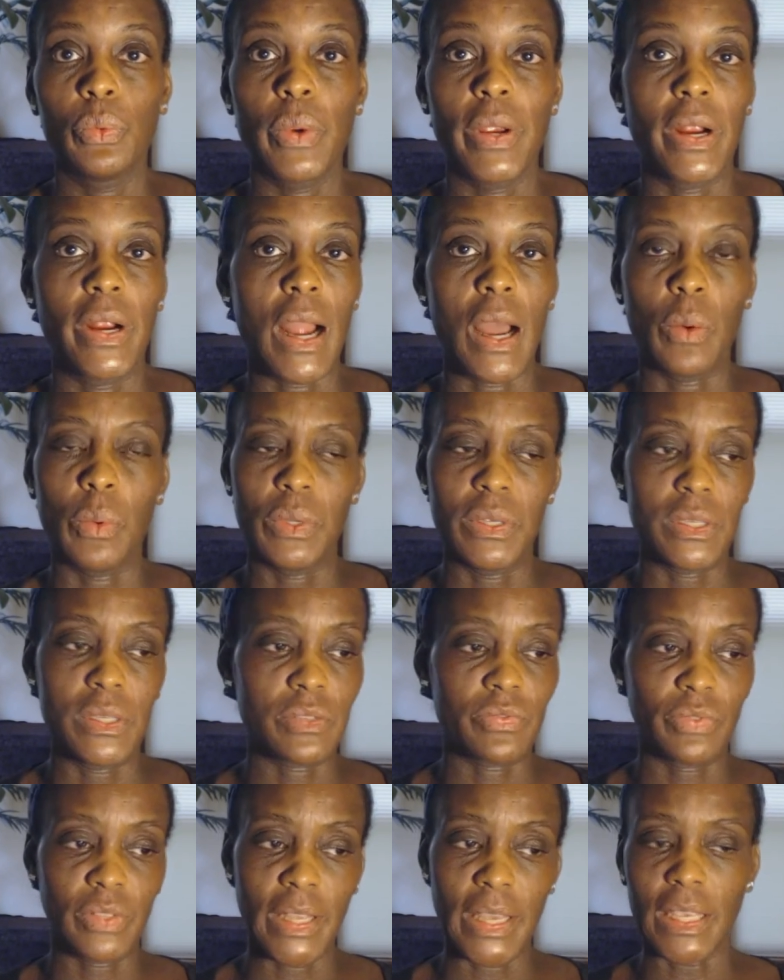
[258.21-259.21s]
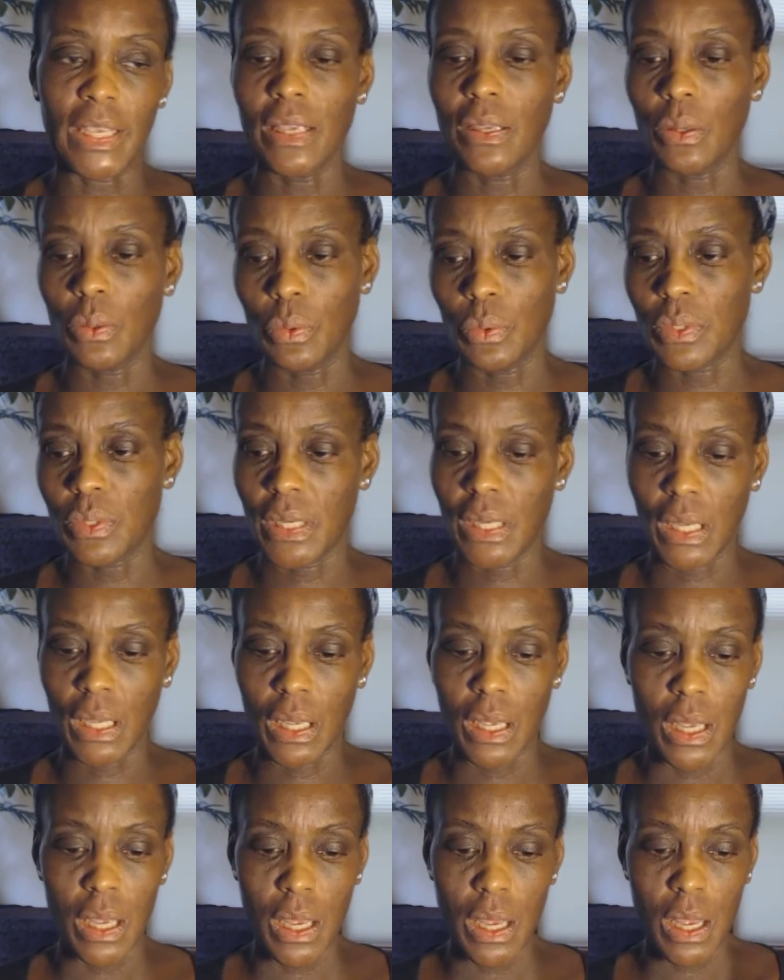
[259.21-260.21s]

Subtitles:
where I was flaking, oozing,